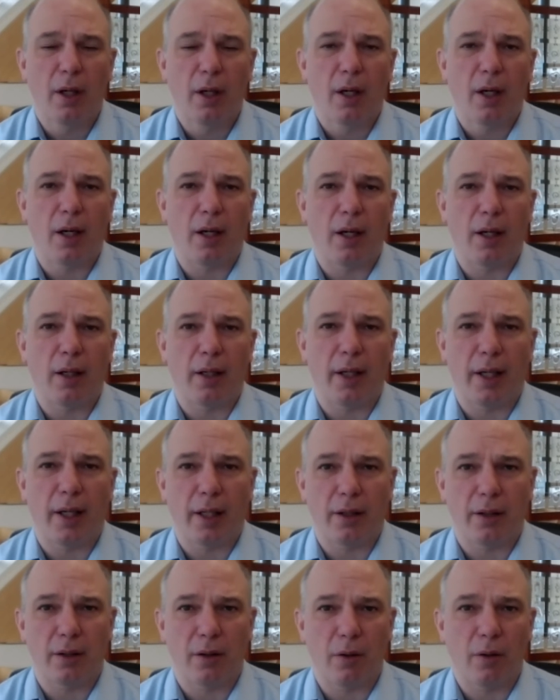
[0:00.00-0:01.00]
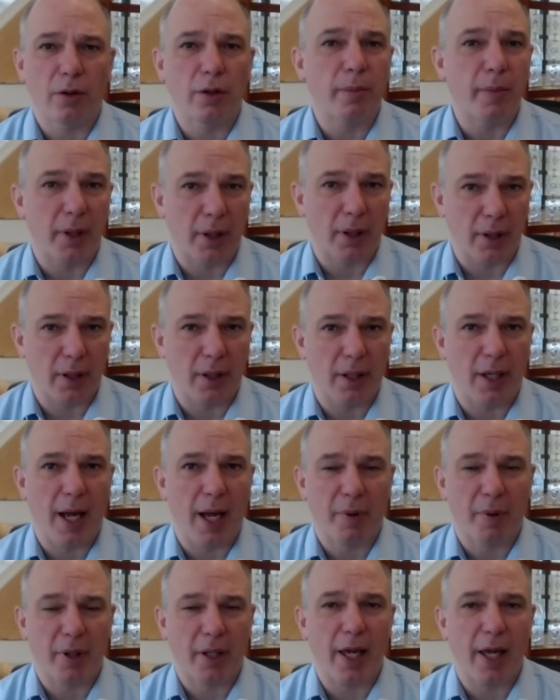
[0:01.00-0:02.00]
and ultimately an
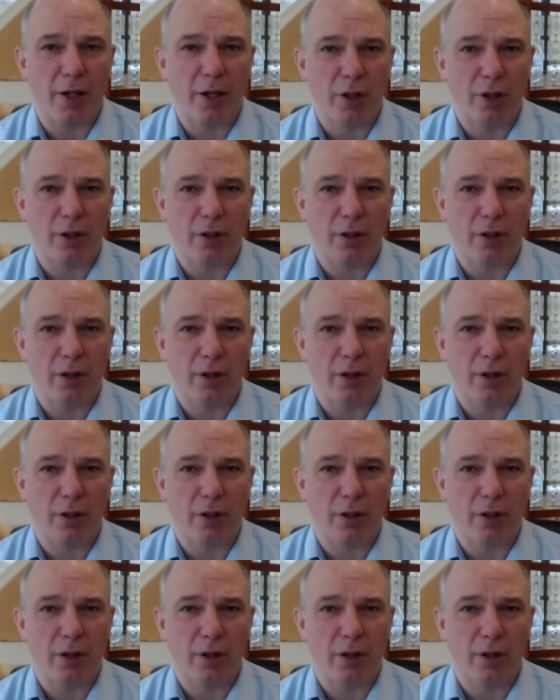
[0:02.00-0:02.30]
application